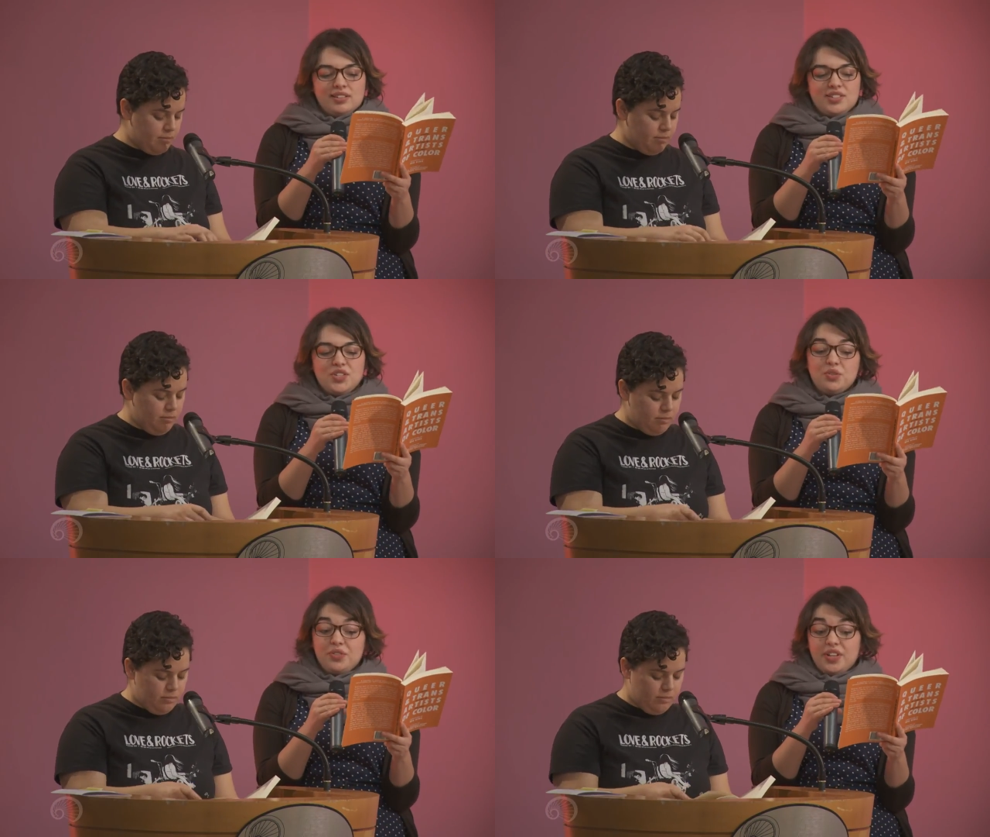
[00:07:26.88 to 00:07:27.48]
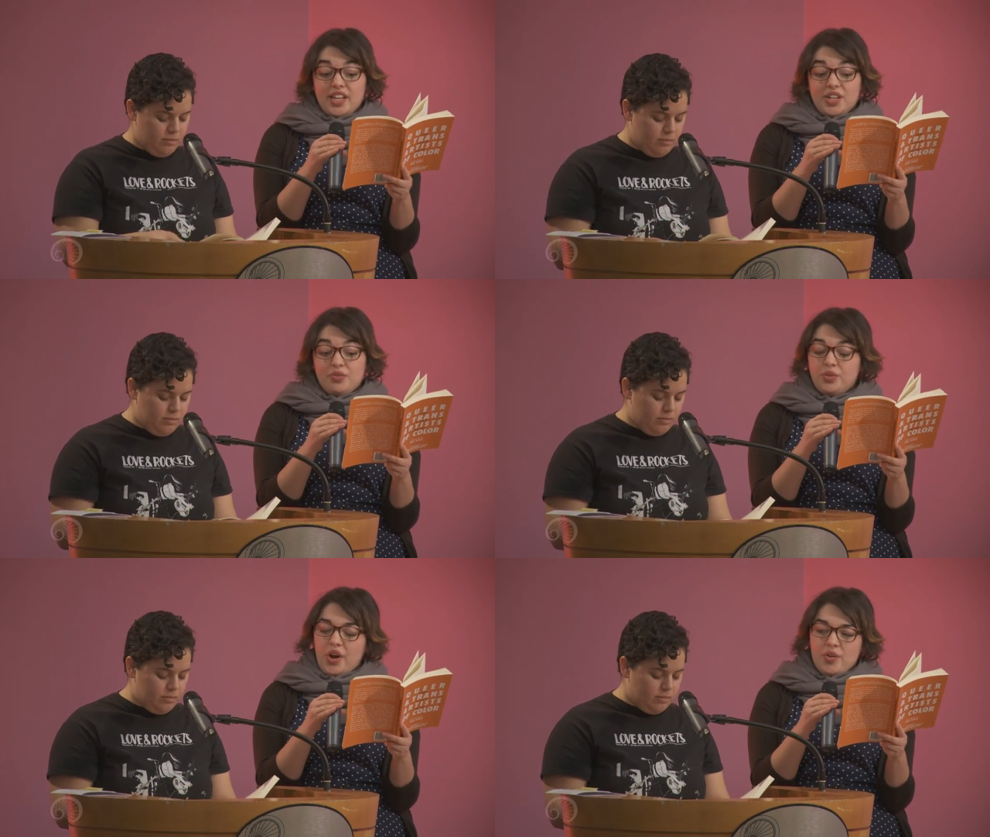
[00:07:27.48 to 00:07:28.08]
Speaker 1: Do you feel like
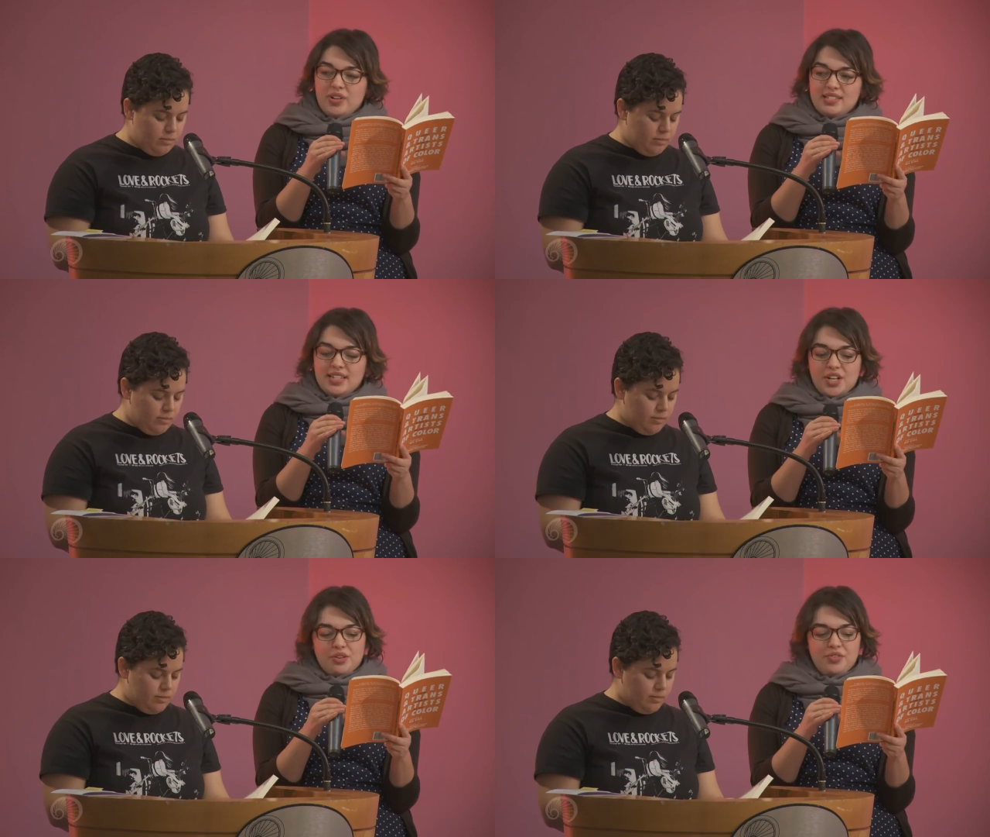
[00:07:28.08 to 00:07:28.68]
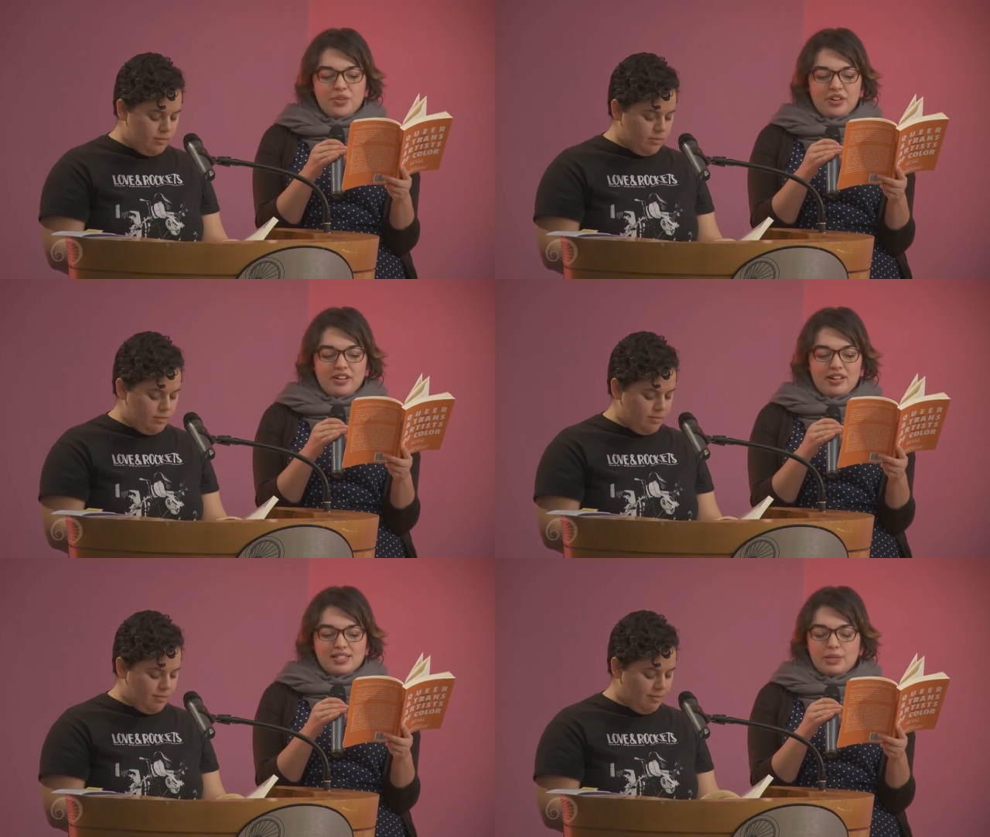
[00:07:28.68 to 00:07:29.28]
you've grown as an
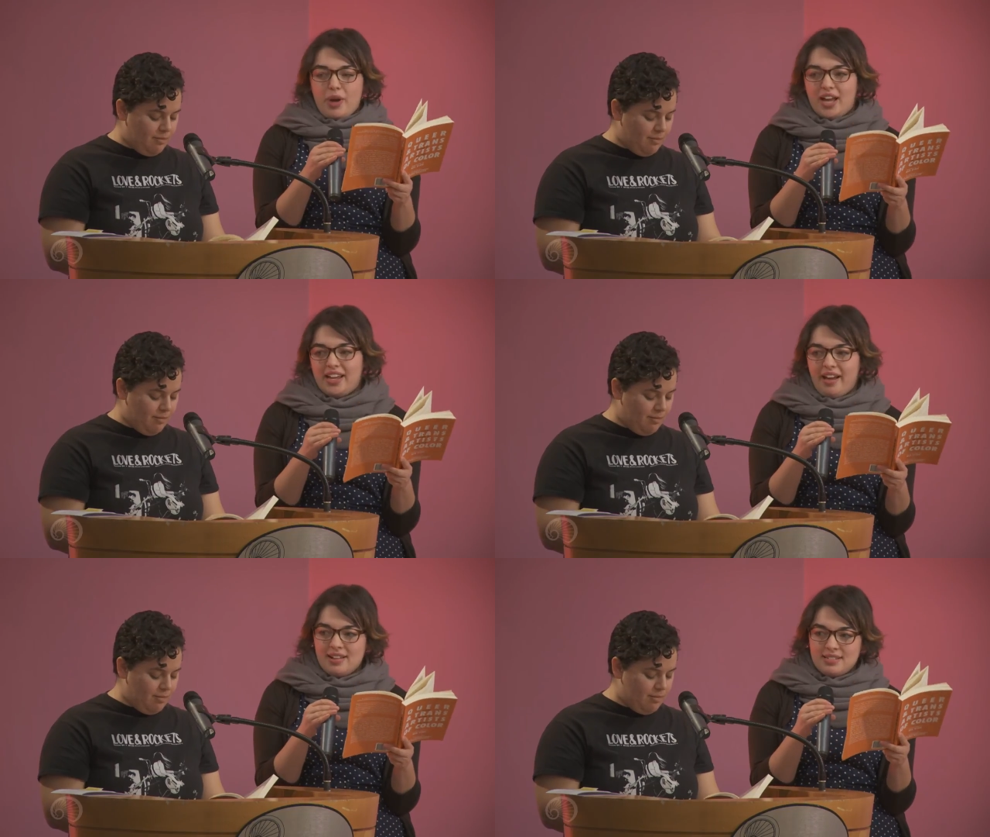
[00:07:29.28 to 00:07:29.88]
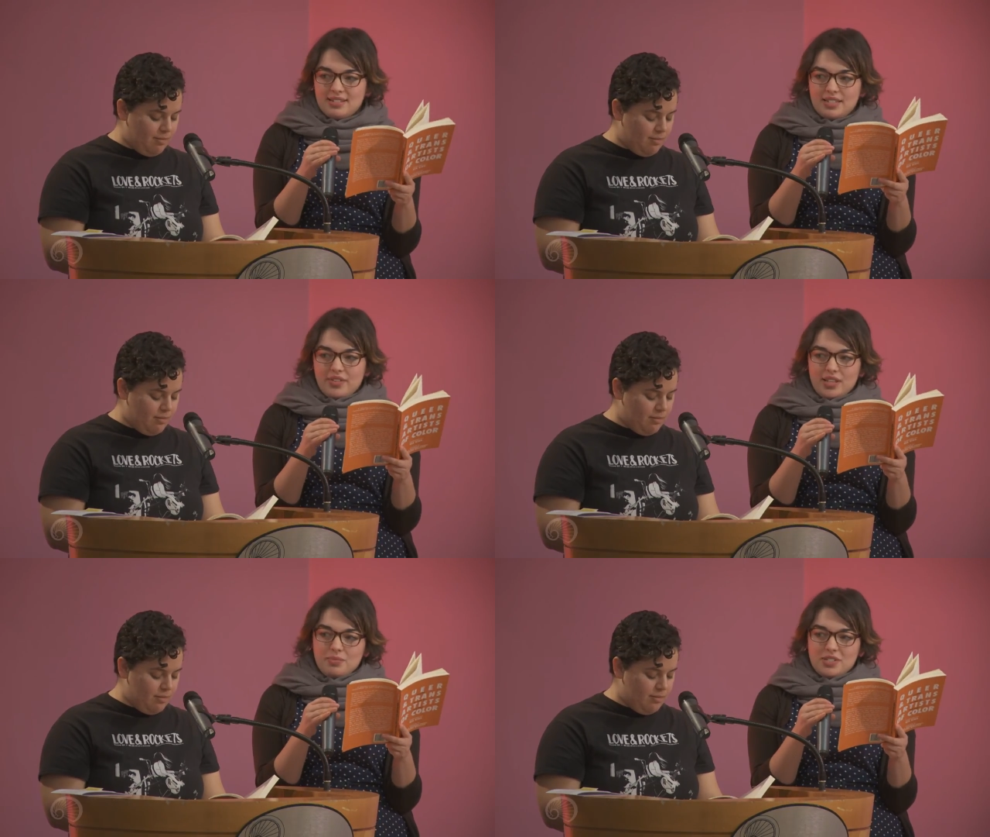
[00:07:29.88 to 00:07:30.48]
interviewer as the podcast has
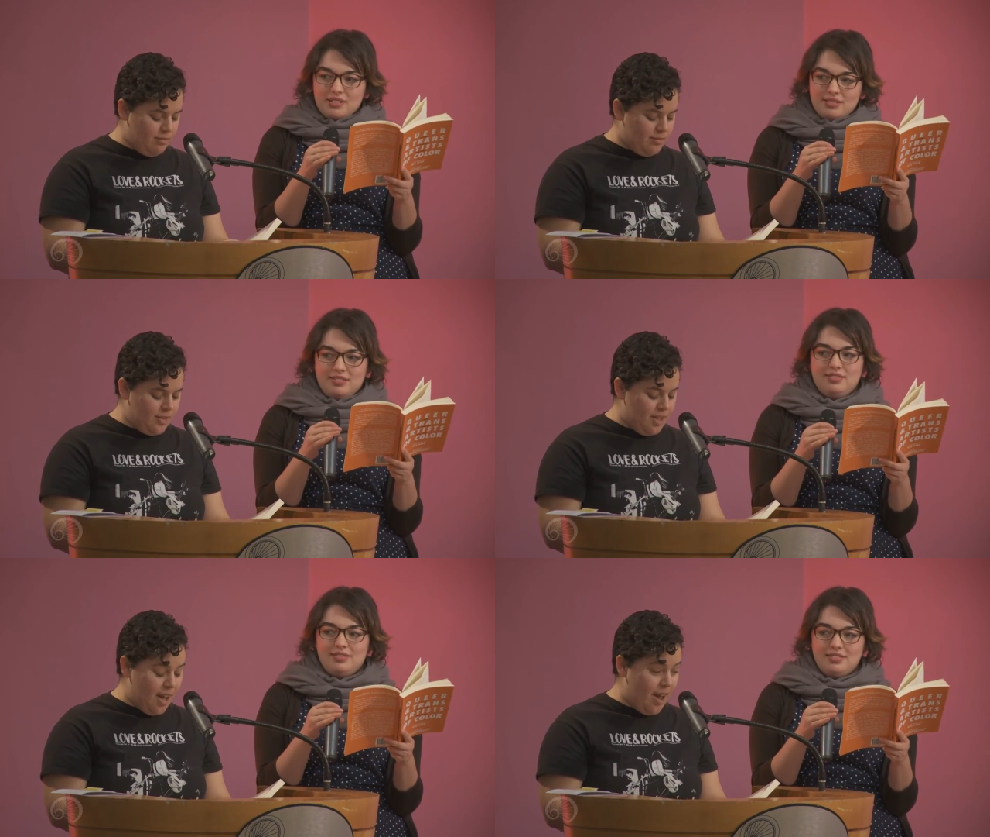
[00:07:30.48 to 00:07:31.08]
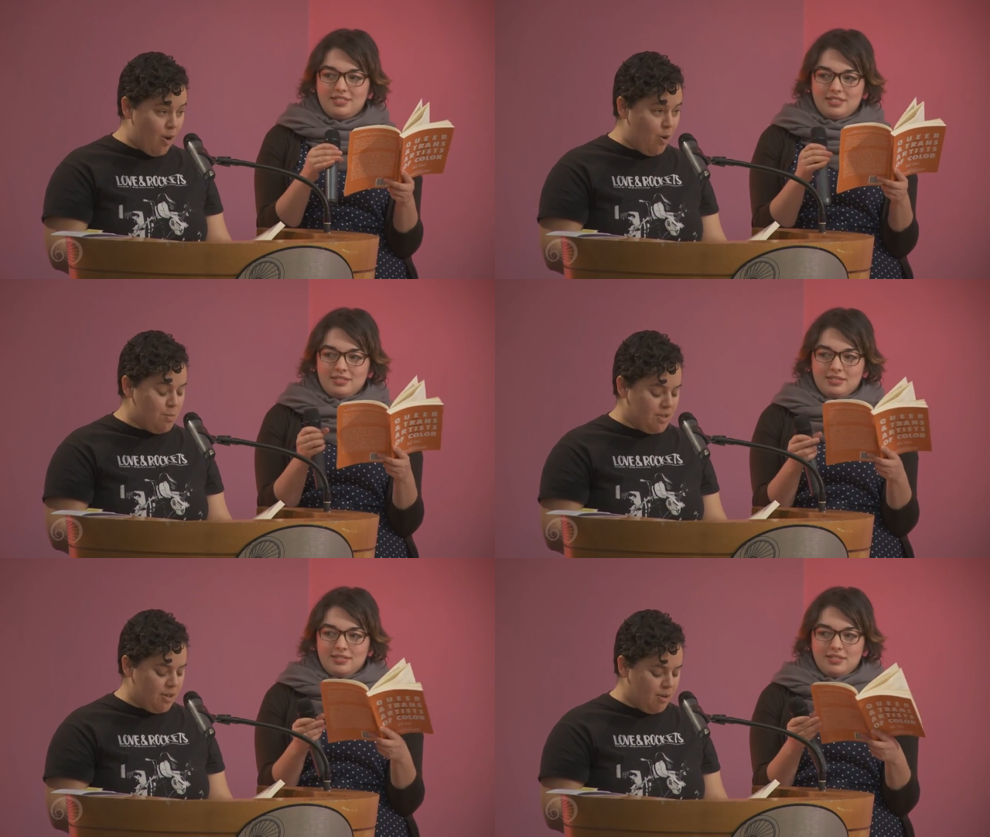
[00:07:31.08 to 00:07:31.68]
developed?
Speaker 2: I
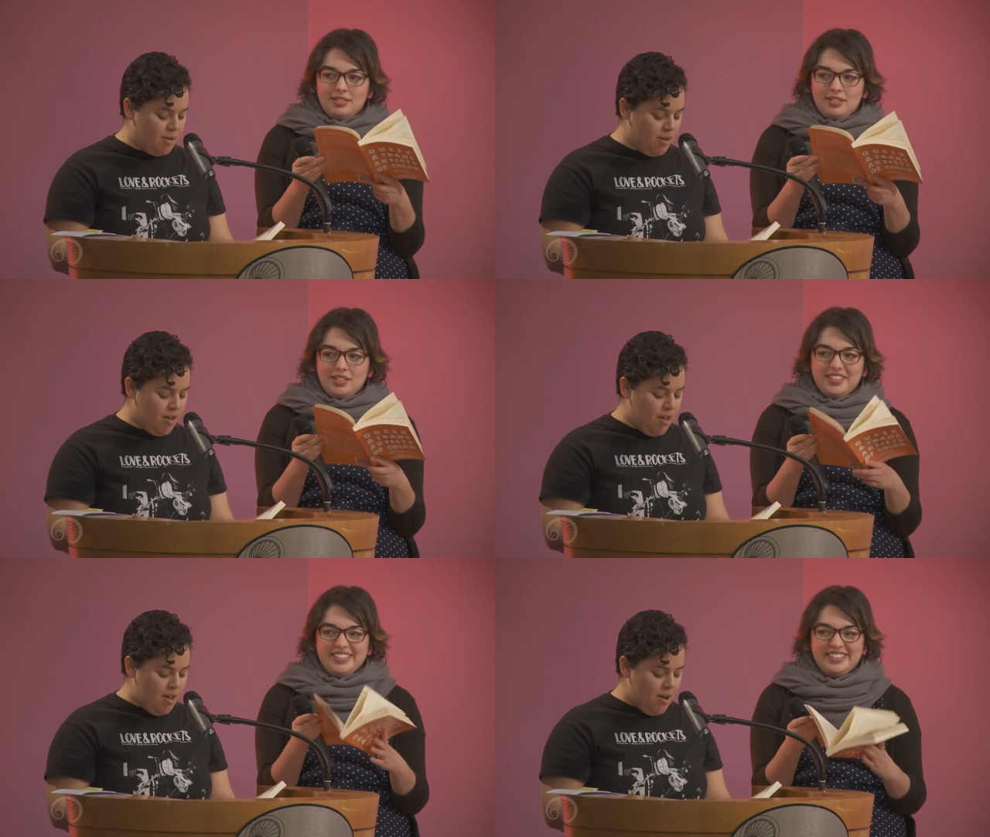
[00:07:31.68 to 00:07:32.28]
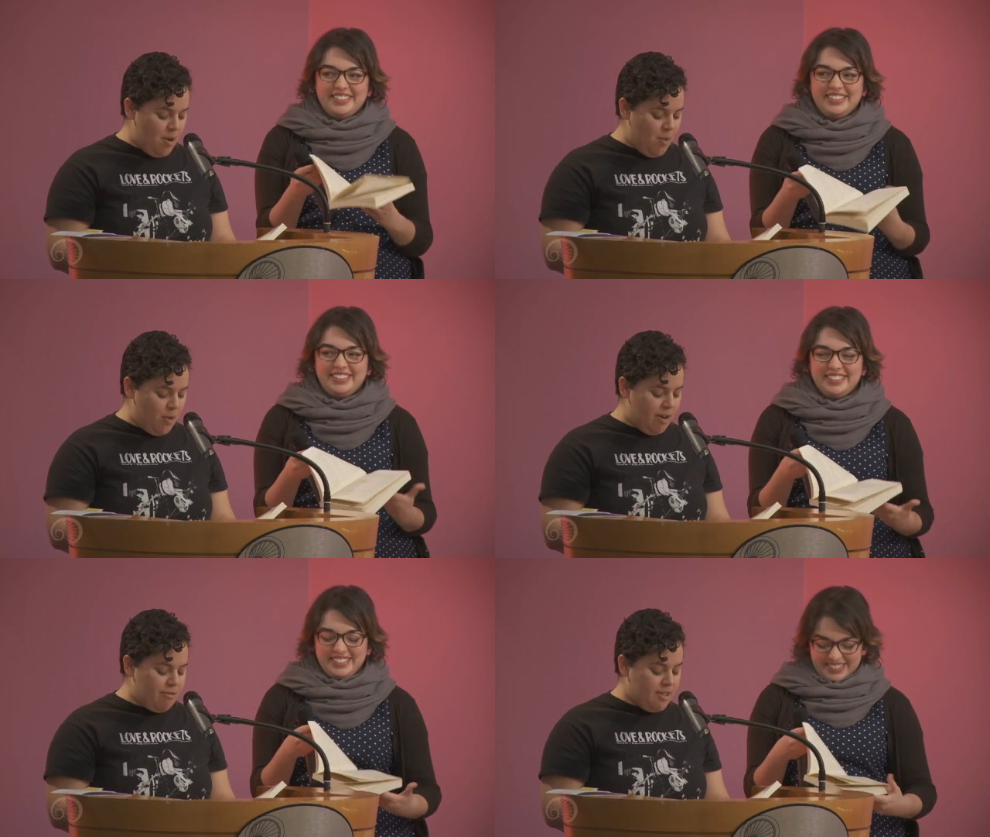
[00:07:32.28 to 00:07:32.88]
hope so.
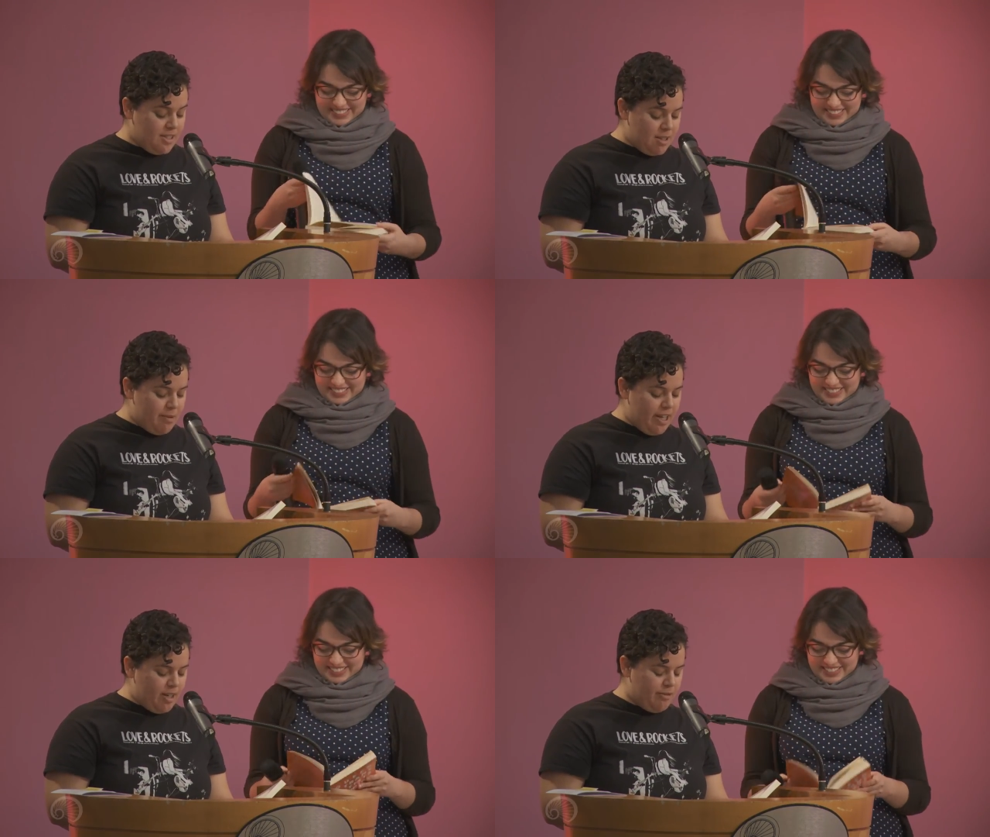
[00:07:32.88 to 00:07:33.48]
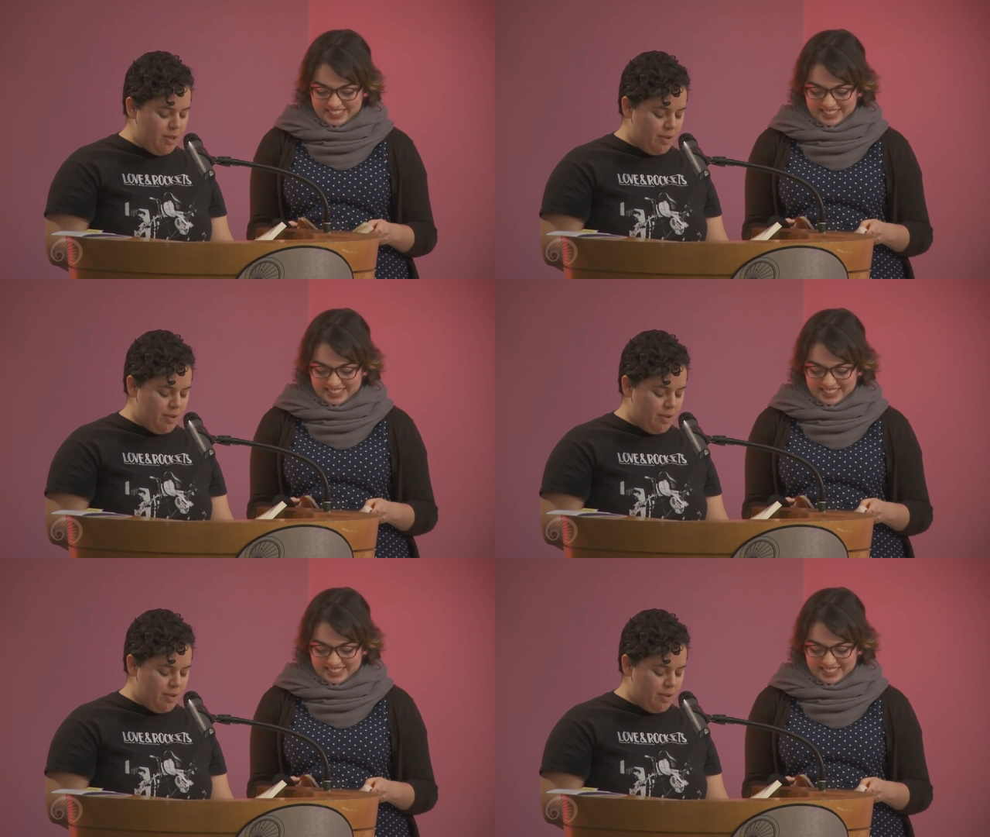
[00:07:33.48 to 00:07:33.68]
when I first did my interview